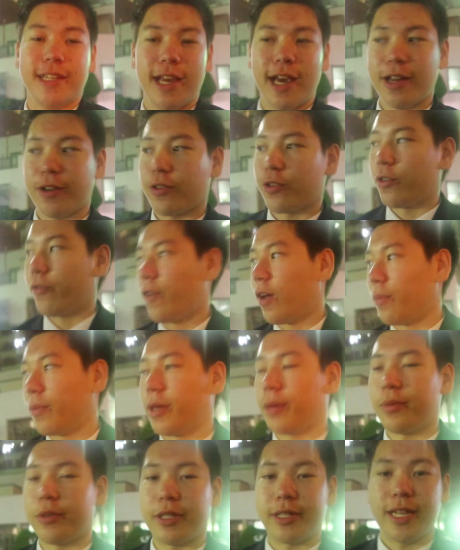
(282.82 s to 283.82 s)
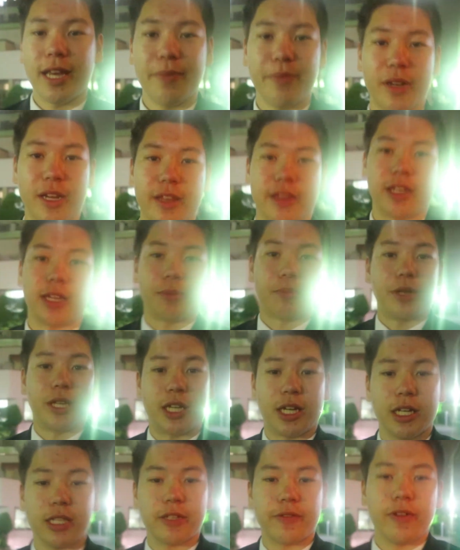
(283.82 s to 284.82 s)
I don't know if I'll be able to tape anything
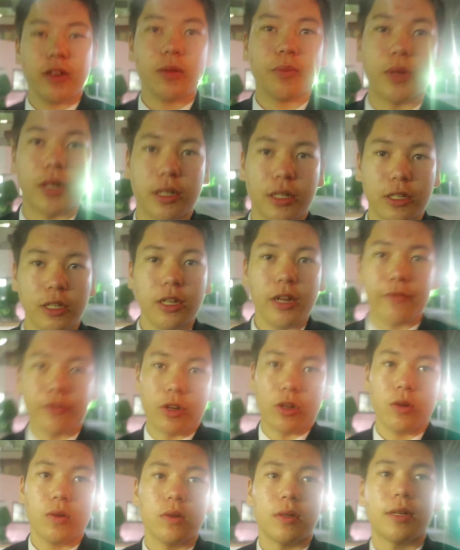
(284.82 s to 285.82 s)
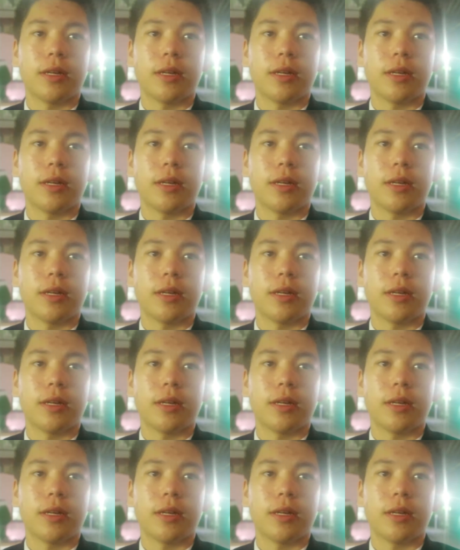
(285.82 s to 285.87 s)
because of it, but you never know.